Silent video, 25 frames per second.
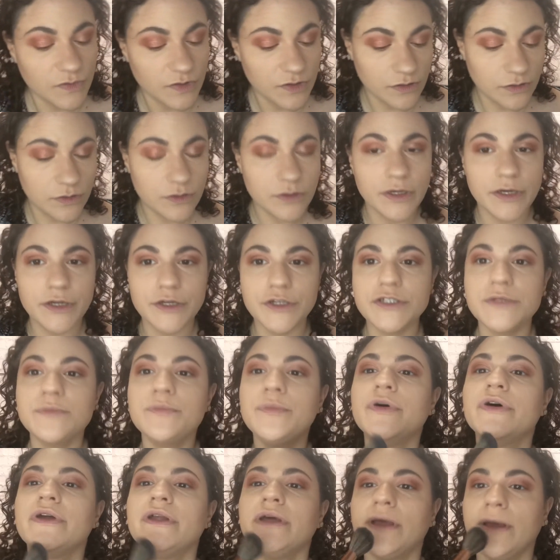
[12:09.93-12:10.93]
I just
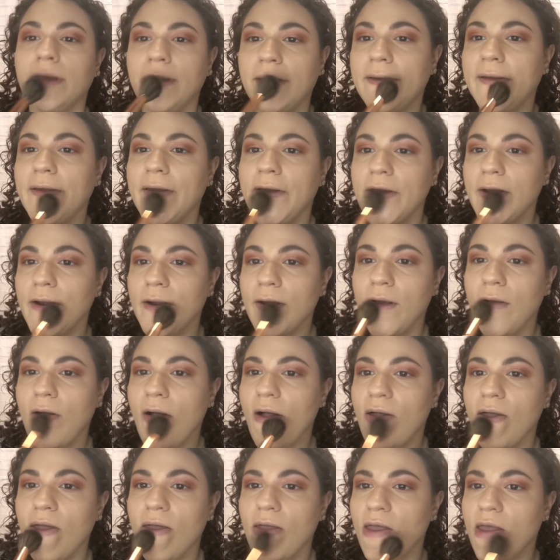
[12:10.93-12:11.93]
put it here,
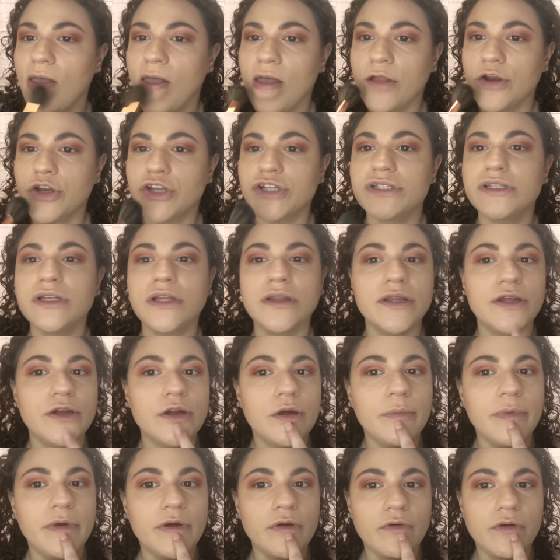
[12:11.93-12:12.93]
just a
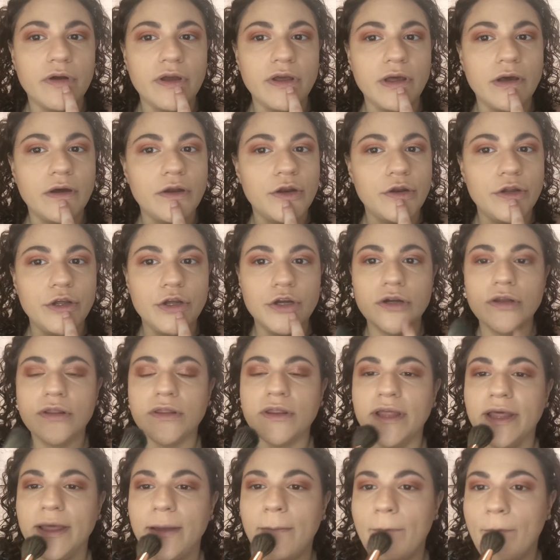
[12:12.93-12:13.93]
little bit right under your
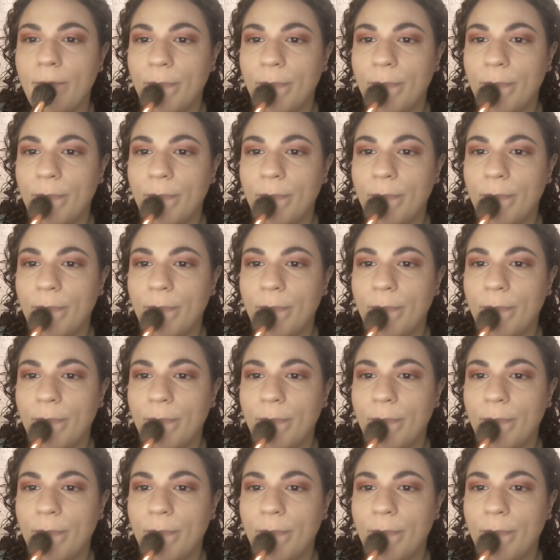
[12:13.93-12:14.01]
lip.